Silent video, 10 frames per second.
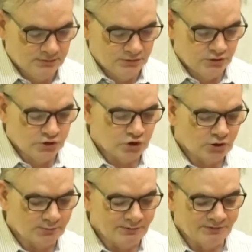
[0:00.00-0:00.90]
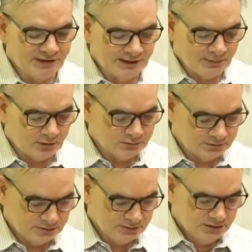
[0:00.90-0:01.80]
you should not be worried about
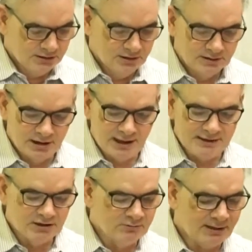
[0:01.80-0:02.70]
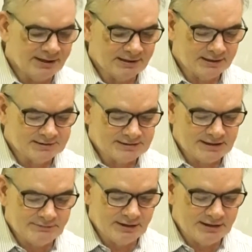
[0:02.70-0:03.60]
the lengthy numericals
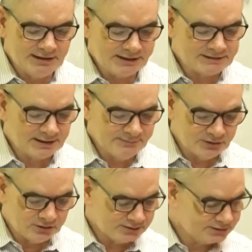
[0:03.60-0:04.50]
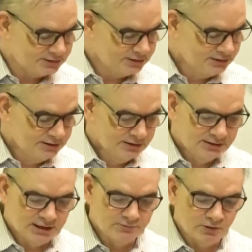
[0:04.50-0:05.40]
given in the exam, because
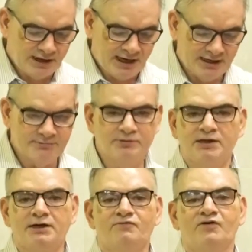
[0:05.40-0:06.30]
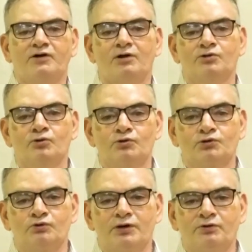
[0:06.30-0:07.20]
this book has been written for all those
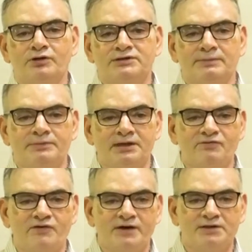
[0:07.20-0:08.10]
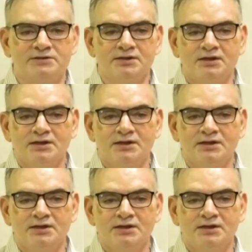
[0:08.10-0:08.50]
who are doing something in finance,